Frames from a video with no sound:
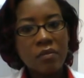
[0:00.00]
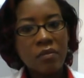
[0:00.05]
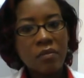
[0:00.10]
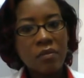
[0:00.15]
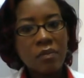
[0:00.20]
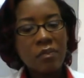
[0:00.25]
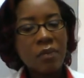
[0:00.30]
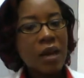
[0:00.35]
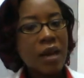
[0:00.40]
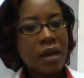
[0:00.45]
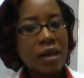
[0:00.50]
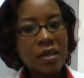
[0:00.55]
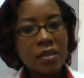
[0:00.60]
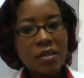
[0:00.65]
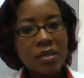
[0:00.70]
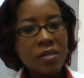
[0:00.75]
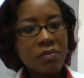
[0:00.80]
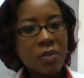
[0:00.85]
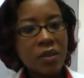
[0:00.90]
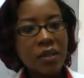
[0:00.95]

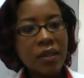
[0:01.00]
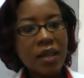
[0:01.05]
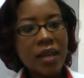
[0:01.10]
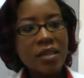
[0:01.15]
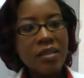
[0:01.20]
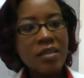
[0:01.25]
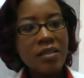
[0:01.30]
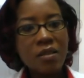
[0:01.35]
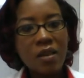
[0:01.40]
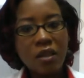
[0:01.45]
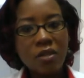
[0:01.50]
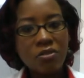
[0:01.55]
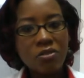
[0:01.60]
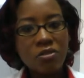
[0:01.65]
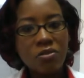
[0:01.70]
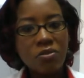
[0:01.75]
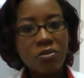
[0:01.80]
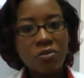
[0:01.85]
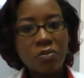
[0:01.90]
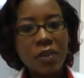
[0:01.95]
past. But that's not
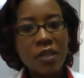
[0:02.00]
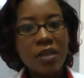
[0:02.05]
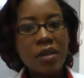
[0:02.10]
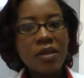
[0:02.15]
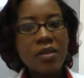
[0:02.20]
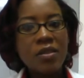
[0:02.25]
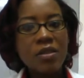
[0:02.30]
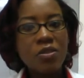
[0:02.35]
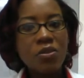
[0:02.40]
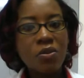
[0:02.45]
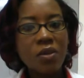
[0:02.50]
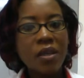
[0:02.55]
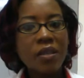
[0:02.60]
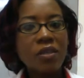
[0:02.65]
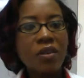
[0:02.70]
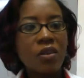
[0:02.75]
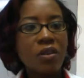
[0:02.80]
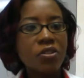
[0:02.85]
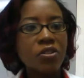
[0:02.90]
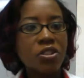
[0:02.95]
true, because you
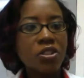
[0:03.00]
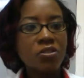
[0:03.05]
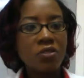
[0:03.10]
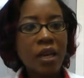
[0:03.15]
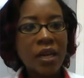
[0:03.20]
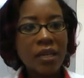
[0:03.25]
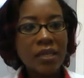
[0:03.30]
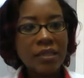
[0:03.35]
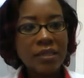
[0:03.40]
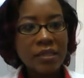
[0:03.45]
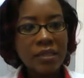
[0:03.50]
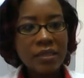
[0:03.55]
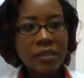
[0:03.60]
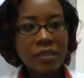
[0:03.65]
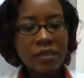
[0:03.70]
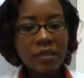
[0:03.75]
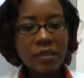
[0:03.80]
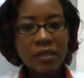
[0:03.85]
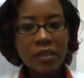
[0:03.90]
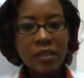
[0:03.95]
can contract
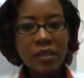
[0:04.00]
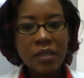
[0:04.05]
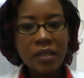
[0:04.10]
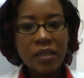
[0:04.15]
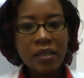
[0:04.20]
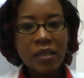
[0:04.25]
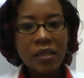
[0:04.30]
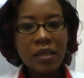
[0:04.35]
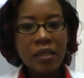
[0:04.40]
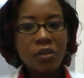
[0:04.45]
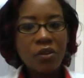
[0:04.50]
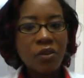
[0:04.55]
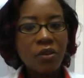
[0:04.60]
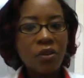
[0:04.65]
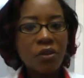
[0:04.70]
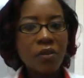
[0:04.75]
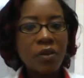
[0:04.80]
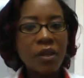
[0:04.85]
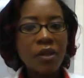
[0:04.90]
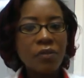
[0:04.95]
it.
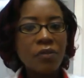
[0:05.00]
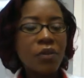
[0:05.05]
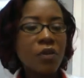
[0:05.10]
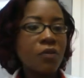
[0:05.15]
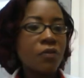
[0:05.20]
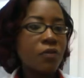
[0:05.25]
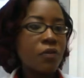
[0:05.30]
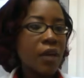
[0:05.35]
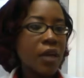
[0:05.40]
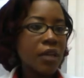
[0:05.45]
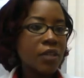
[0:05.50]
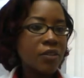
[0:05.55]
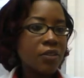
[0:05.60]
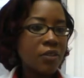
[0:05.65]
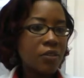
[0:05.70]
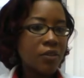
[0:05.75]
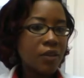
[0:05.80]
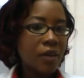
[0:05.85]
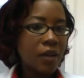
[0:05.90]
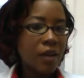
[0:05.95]
Your if your
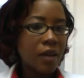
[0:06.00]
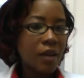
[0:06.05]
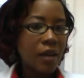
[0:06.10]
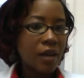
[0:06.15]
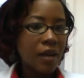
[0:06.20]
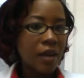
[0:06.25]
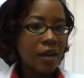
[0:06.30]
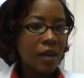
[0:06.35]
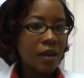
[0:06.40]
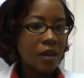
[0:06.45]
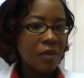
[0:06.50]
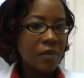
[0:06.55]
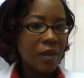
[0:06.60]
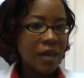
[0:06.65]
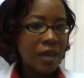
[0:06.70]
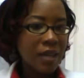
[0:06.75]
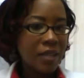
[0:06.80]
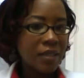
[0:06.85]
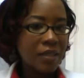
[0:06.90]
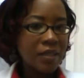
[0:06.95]
father
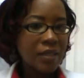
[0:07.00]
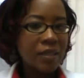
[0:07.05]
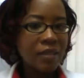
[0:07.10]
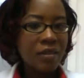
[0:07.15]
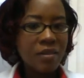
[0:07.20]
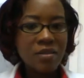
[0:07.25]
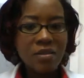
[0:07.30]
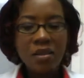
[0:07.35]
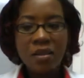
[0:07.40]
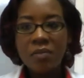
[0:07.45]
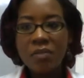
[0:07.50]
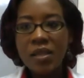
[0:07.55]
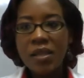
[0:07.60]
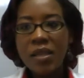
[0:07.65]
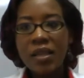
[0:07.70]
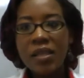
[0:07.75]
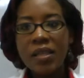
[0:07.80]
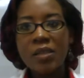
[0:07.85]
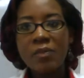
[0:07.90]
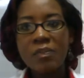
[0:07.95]
had it, it does not mean
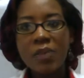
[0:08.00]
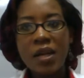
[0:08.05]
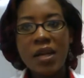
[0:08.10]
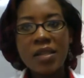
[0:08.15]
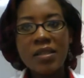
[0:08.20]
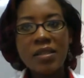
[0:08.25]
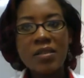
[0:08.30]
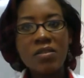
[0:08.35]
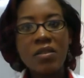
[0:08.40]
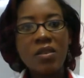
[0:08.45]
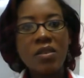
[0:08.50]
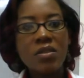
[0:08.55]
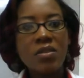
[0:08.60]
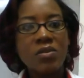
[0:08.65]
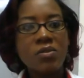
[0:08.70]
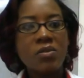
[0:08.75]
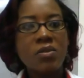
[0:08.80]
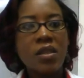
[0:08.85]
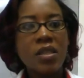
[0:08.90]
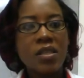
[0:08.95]
that you'll pass it on to
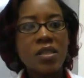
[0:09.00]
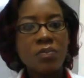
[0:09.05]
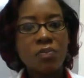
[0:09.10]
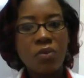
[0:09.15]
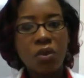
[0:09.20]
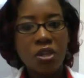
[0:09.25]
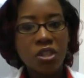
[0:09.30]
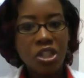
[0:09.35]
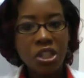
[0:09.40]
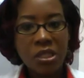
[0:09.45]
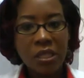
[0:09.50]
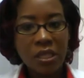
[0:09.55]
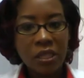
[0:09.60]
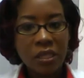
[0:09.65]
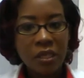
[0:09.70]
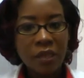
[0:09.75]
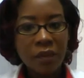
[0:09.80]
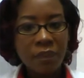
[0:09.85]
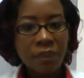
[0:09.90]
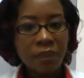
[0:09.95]
his progeny.
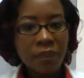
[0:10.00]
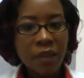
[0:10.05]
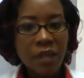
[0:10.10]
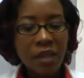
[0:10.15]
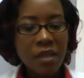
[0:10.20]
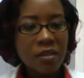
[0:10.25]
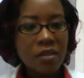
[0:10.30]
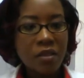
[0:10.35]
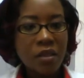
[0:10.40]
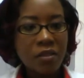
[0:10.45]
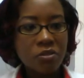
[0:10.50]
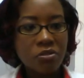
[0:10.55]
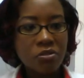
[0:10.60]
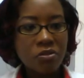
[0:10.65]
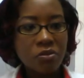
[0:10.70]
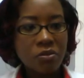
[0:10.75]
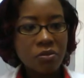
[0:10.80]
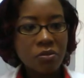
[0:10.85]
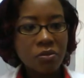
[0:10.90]
That's not true.